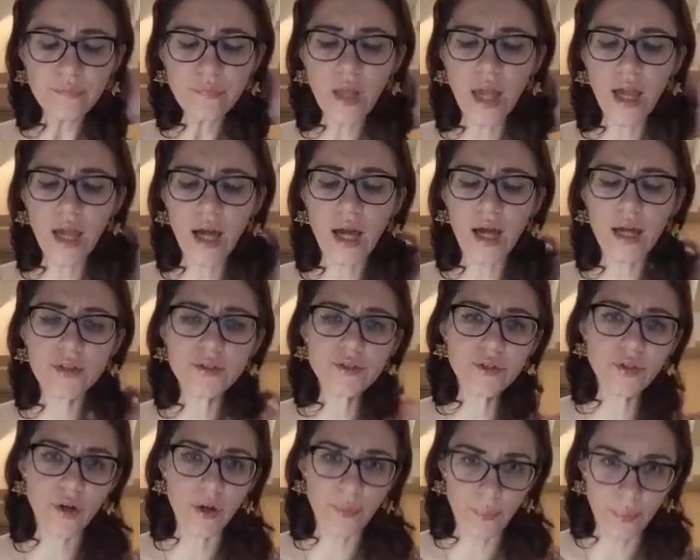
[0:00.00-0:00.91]
at
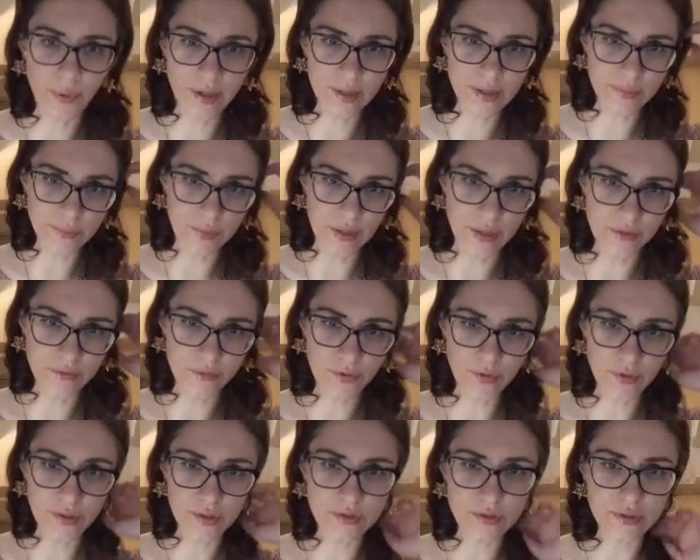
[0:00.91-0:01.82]
your apartment,
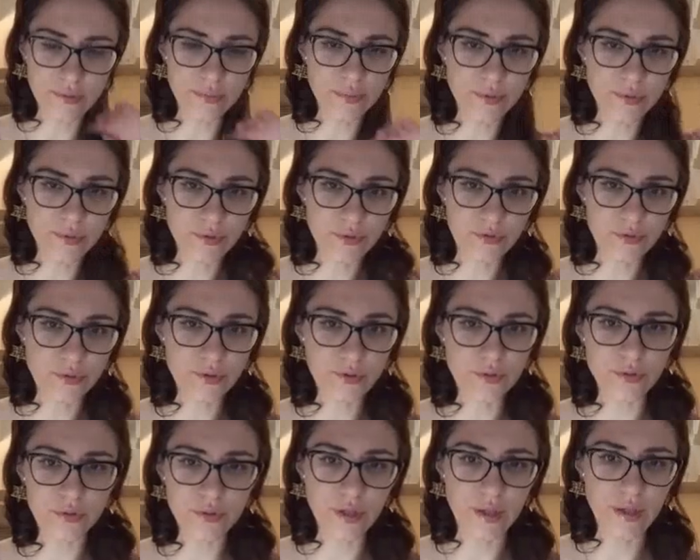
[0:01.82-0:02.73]
for example,
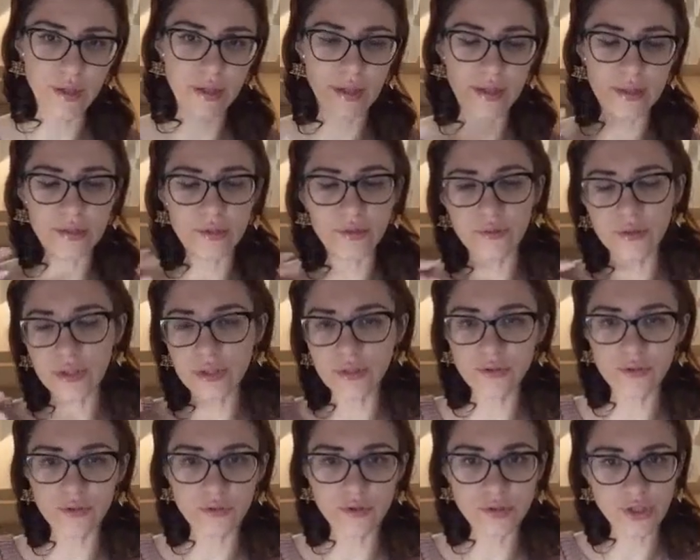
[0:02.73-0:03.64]
you
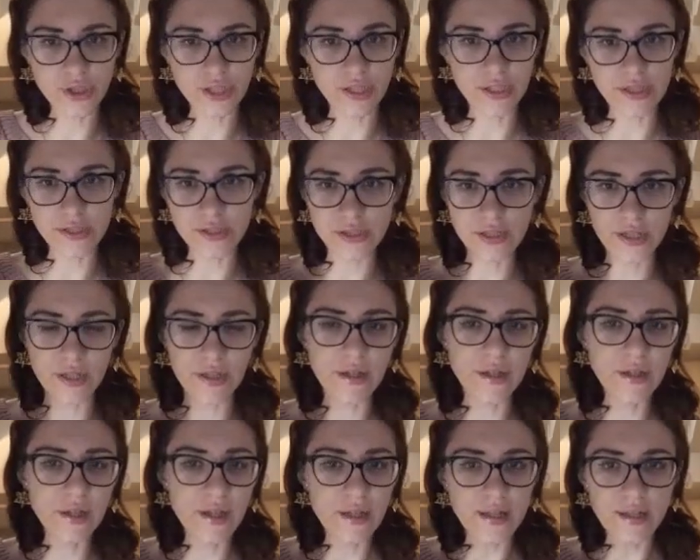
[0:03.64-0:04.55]
need to change a
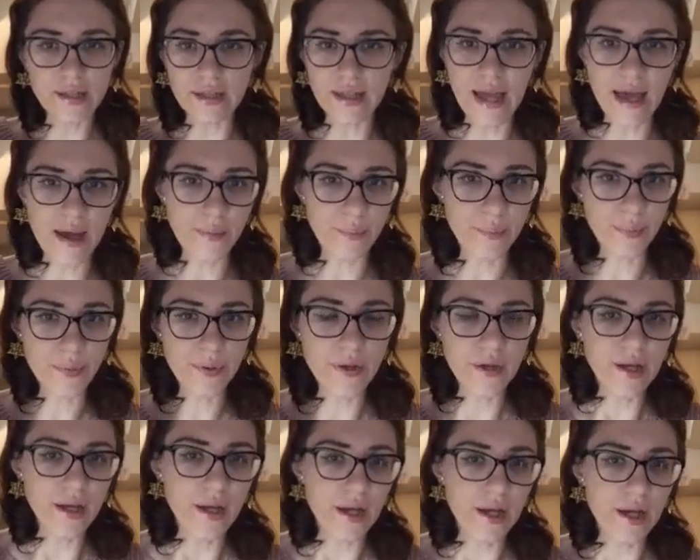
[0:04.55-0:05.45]
lamp,
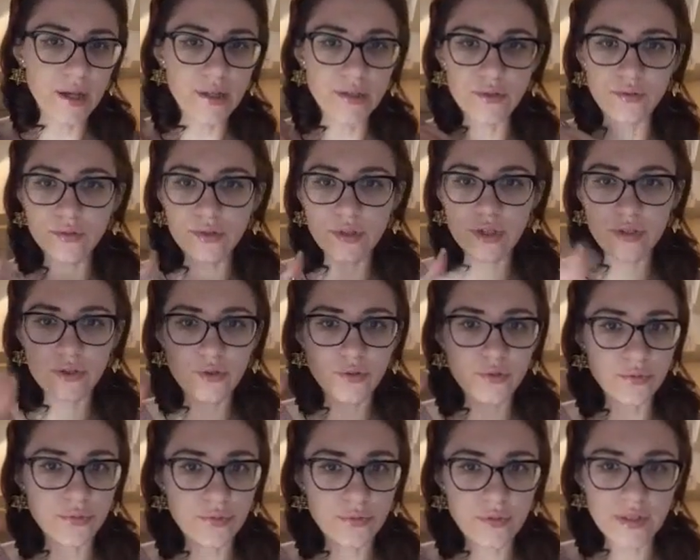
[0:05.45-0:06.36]
you need
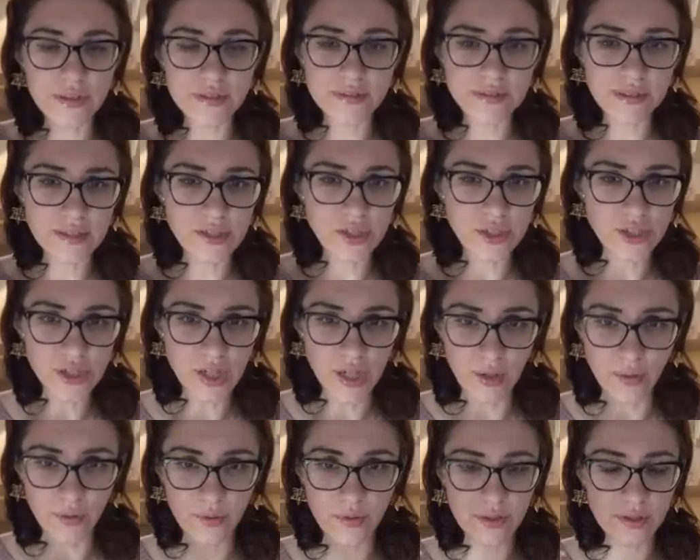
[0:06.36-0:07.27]
to fix a
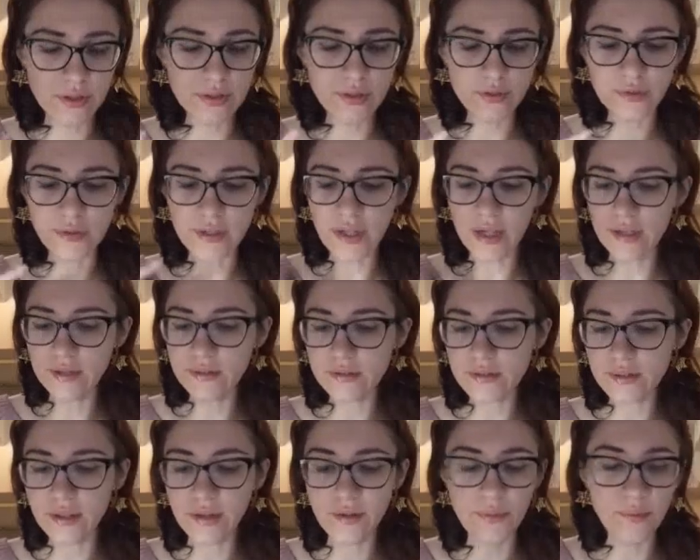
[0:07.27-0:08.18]
shower, you
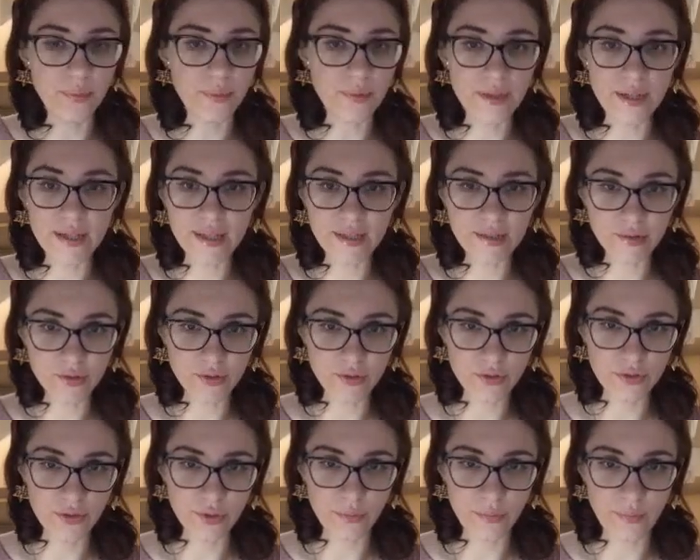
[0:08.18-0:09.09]
can't complain
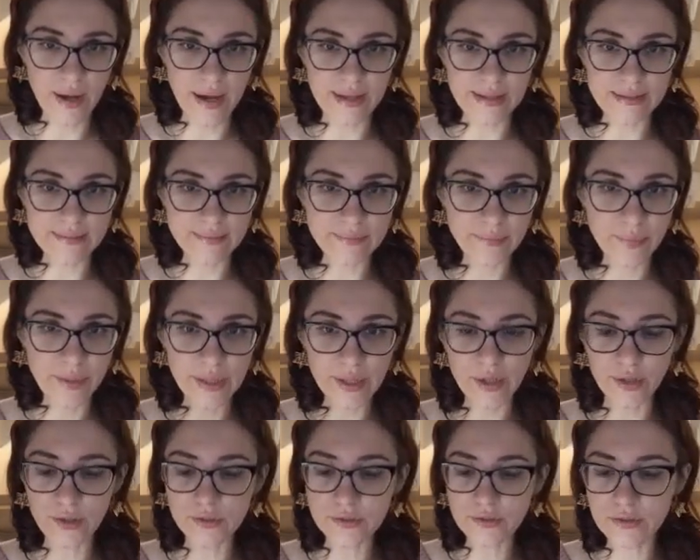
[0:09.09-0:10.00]
to your man
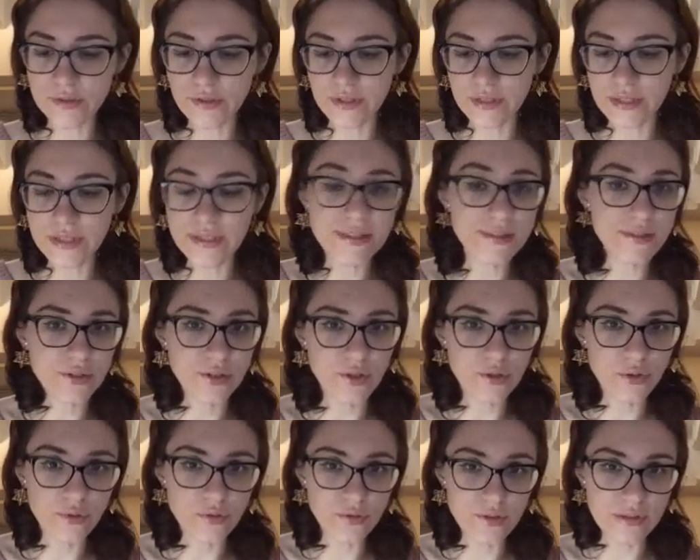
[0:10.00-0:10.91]
because he's
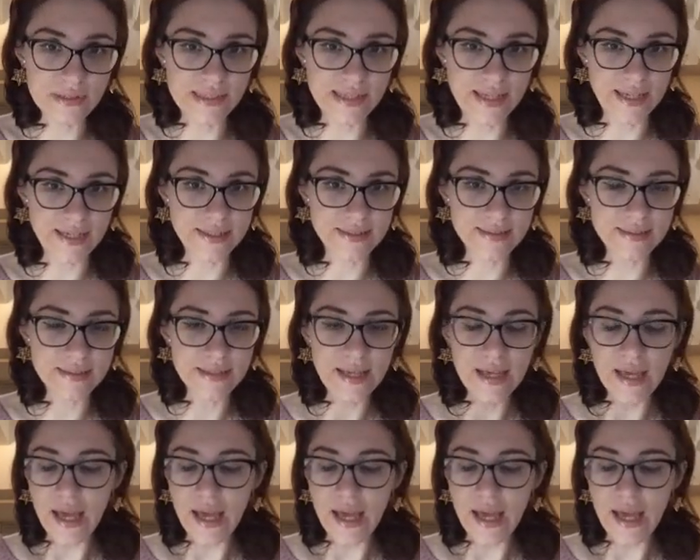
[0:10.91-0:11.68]
useless.